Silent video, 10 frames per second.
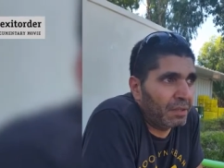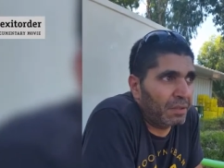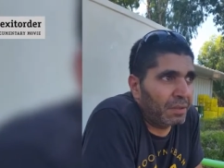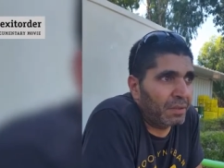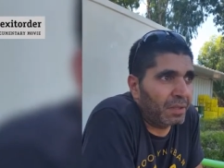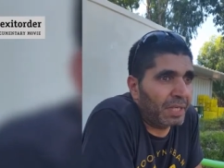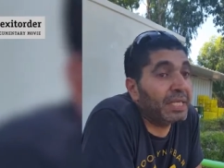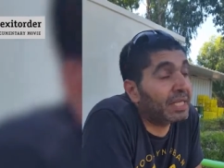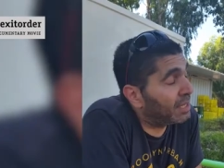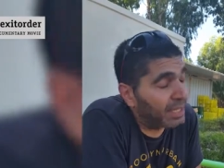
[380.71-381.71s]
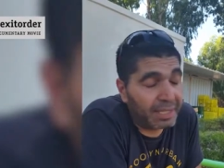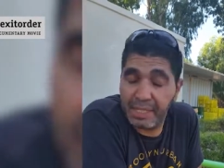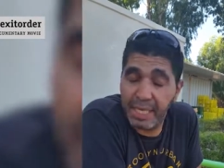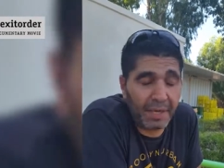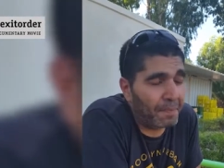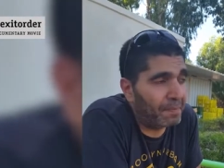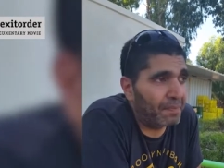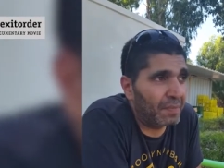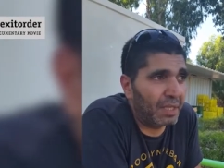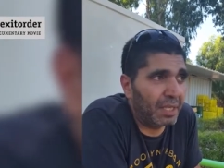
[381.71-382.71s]
to exist.
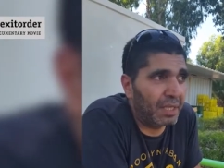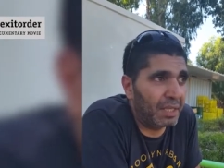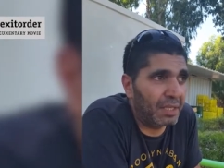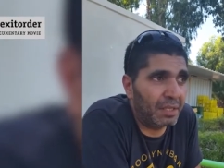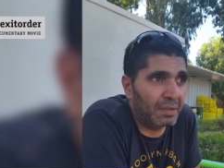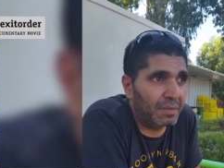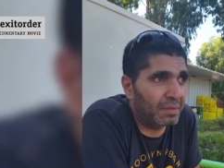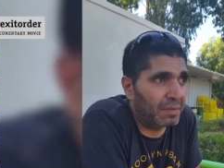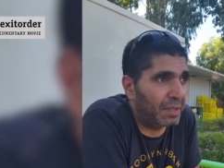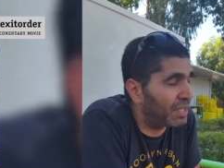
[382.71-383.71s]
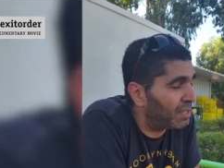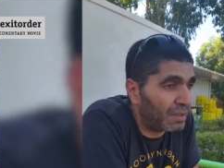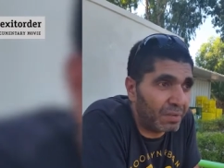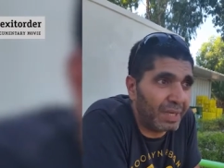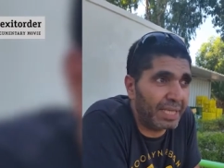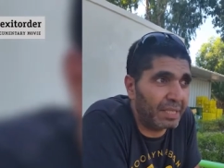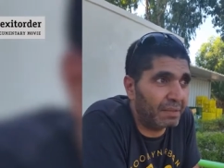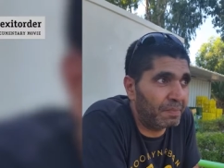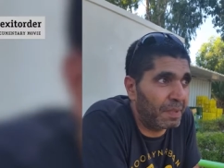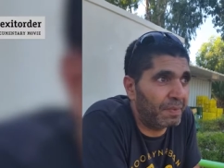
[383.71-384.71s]
There is no right.
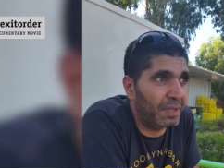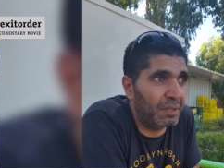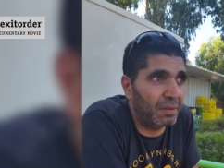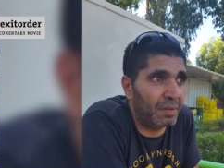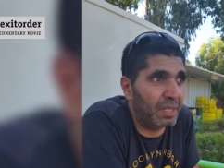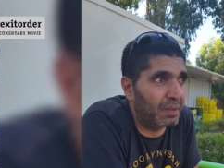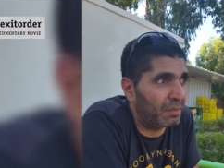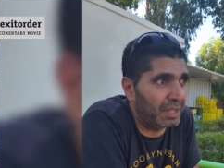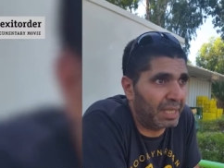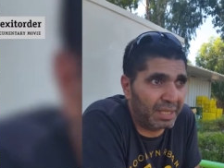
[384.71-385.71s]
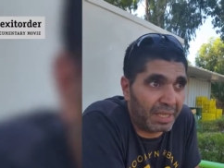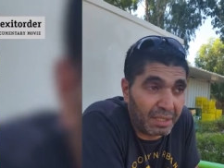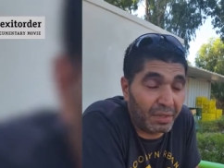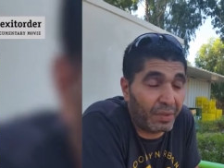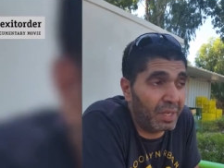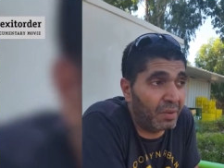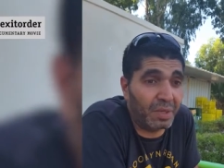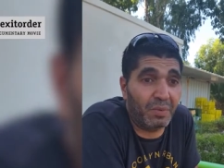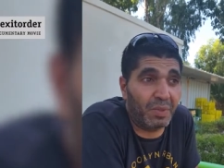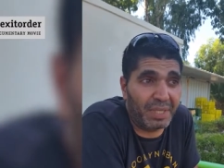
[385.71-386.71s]
People will get angry
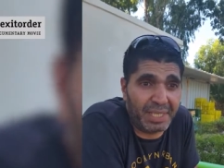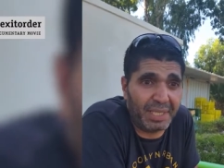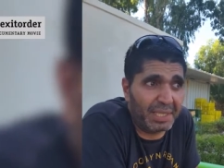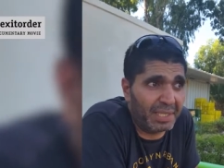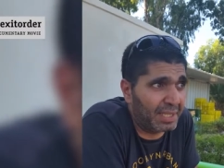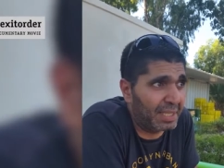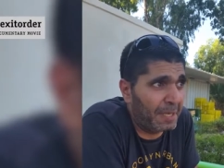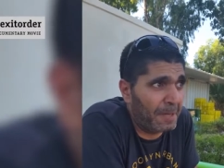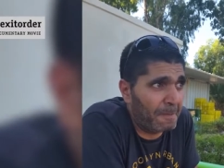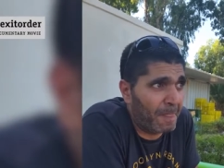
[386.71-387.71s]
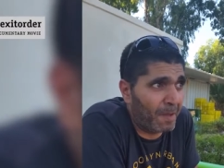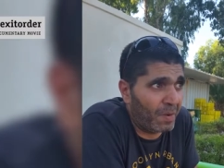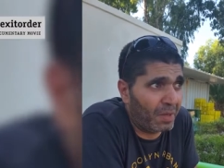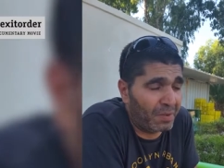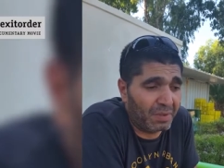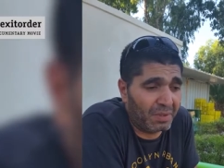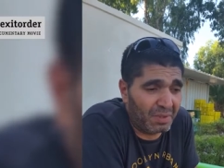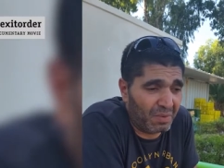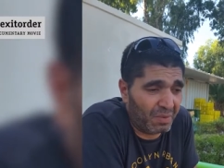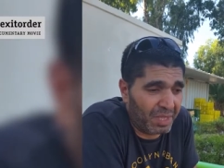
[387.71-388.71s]
when we see this, when
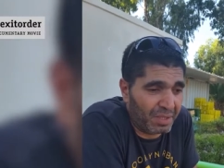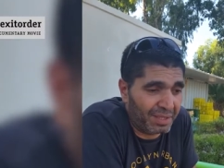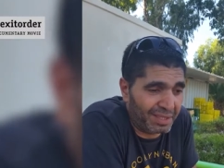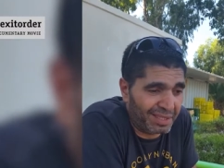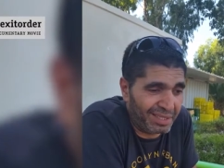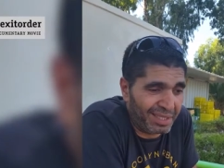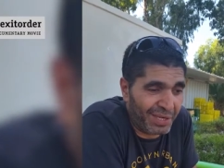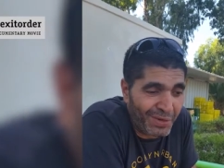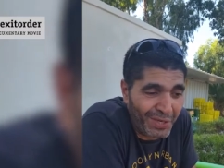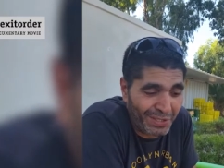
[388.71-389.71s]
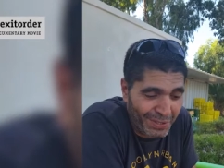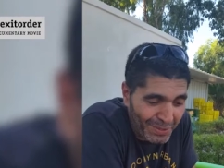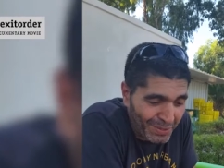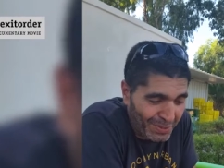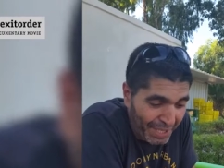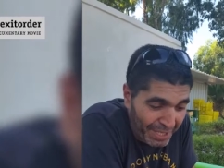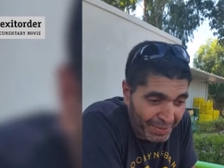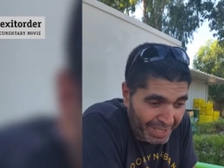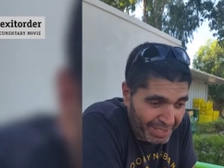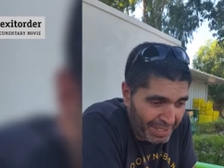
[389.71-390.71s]
they're going to
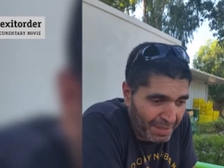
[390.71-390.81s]
hear it,